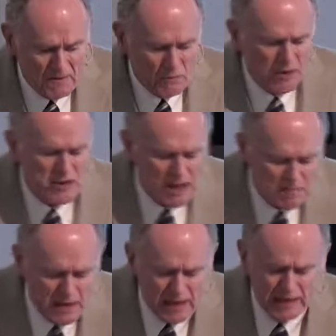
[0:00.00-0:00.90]
What's that
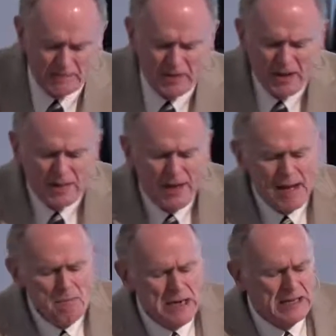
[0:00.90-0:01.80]
mean?
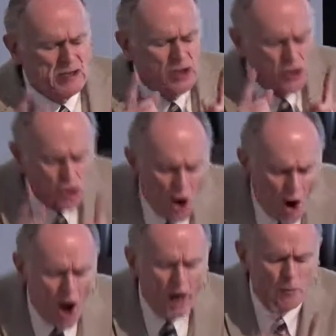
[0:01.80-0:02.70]
That means that
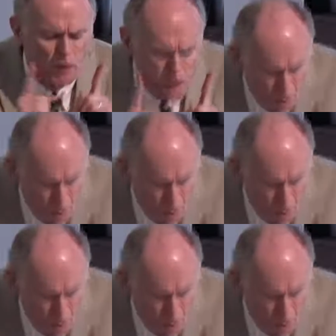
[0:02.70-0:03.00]
God was